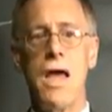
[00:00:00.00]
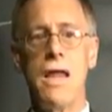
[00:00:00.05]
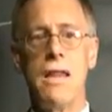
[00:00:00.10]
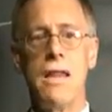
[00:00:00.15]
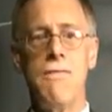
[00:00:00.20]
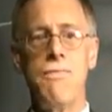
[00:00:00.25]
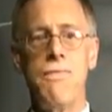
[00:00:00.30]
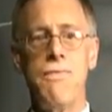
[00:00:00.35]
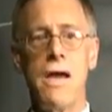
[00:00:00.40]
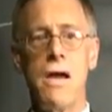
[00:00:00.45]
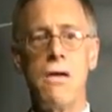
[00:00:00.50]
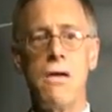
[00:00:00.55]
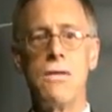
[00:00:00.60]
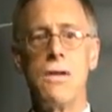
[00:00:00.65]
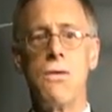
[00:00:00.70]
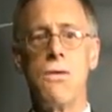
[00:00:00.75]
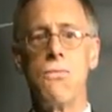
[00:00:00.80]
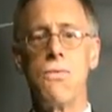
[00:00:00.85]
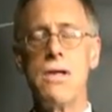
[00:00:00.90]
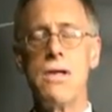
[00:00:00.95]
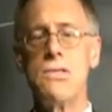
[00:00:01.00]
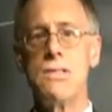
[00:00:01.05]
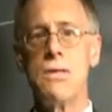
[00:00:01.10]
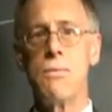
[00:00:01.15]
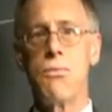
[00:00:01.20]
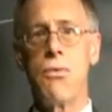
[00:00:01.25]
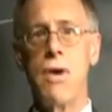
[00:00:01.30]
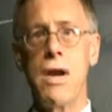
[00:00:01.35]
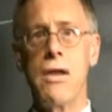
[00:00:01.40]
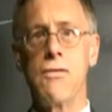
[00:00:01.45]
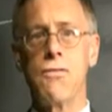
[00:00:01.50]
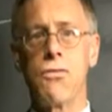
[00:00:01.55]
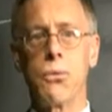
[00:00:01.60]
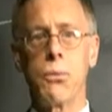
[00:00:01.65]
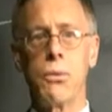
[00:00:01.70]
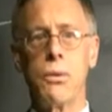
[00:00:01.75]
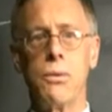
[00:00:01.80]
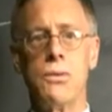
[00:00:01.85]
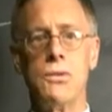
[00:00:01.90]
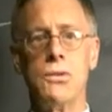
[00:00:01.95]
They found that recent
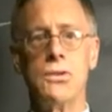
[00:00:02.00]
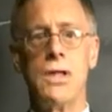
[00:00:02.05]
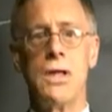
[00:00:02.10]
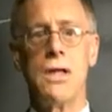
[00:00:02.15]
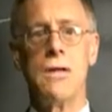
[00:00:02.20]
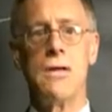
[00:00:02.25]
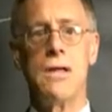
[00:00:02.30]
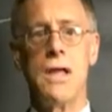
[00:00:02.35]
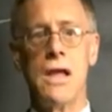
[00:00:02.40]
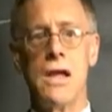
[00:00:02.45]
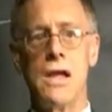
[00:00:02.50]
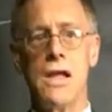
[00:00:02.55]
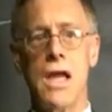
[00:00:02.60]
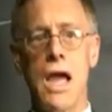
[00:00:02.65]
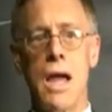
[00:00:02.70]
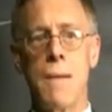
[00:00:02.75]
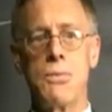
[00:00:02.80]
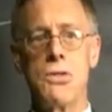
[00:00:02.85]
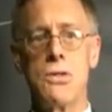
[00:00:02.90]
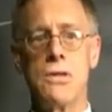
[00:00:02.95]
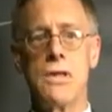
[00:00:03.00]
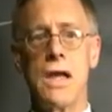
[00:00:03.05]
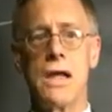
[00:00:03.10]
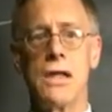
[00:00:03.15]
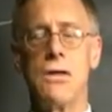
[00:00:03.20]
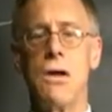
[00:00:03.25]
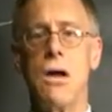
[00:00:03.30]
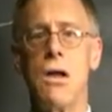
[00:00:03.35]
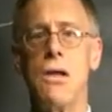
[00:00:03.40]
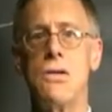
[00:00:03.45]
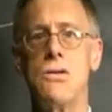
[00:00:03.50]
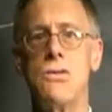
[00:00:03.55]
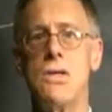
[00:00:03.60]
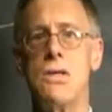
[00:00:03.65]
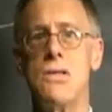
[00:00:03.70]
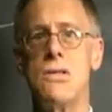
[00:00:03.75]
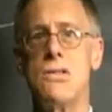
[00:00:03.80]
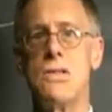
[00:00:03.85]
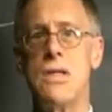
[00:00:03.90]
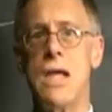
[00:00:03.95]
breakthroughs in data capture
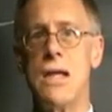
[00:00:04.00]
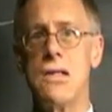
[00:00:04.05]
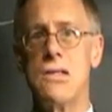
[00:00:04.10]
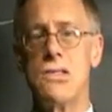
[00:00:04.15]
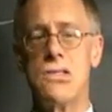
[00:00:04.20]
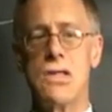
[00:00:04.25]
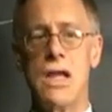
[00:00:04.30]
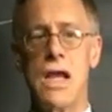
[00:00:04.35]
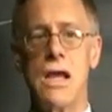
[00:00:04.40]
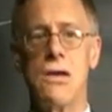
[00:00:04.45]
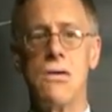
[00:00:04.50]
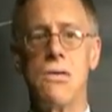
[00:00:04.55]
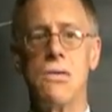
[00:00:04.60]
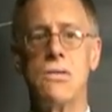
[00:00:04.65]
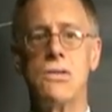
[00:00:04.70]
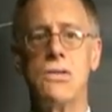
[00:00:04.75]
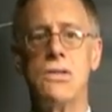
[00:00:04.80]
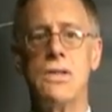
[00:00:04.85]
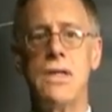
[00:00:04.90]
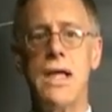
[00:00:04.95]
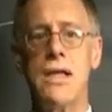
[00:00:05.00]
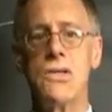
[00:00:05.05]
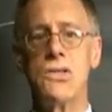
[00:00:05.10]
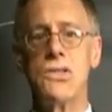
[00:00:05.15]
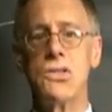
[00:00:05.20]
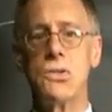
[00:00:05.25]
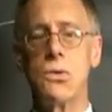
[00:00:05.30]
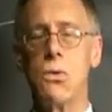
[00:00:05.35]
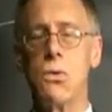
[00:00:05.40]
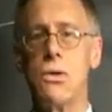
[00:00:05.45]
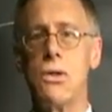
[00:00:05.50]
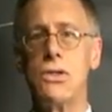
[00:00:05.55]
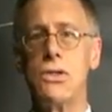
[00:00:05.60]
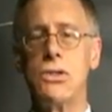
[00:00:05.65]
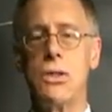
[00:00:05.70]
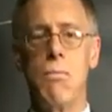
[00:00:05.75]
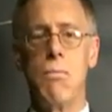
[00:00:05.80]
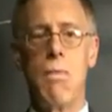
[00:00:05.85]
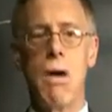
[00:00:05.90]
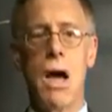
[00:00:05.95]
technologies, data standards, data
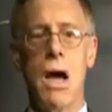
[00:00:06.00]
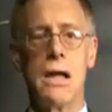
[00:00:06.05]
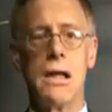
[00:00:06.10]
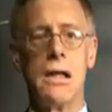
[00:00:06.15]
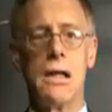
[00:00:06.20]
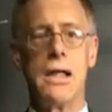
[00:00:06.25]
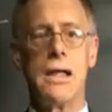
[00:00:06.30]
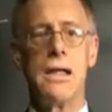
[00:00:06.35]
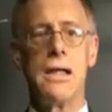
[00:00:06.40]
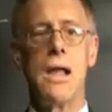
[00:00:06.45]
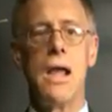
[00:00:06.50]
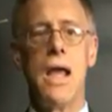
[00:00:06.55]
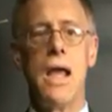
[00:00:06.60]
storage and modeling,